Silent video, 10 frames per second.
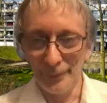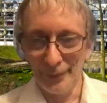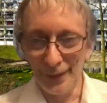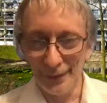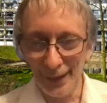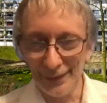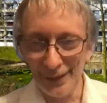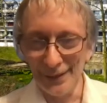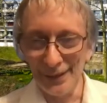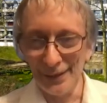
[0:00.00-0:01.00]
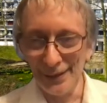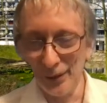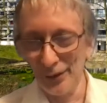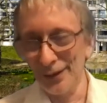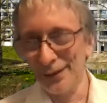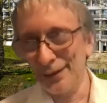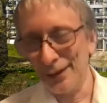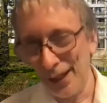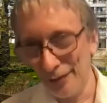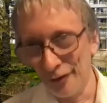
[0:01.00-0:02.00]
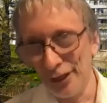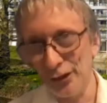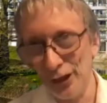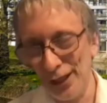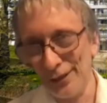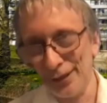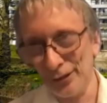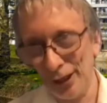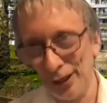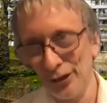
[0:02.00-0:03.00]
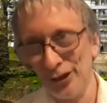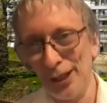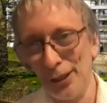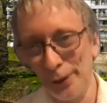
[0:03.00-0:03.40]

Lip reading: That is, it's not that every genetic change is equally